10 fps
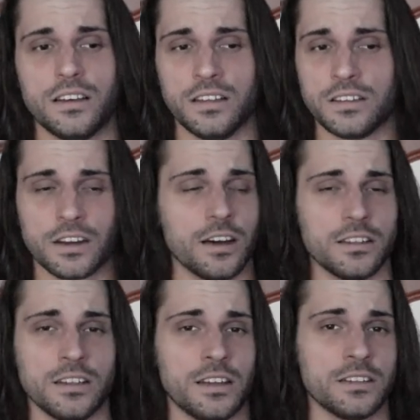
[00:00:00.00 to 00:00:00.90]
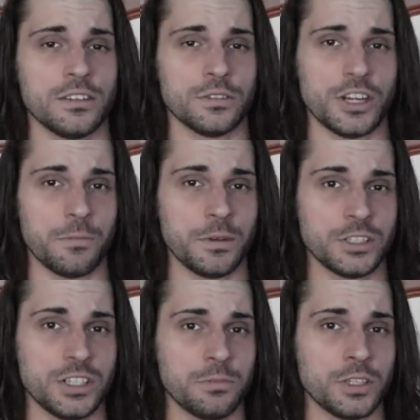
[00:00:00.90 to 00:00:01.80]
Intercontinental
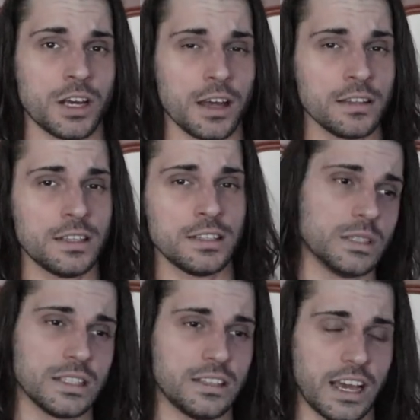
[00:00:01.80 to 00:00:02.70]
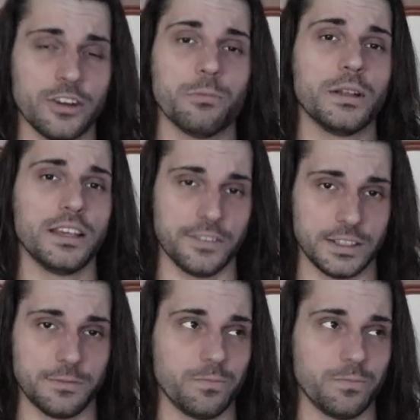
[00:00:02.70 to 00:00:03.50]
Championship shot, but I don't believe it.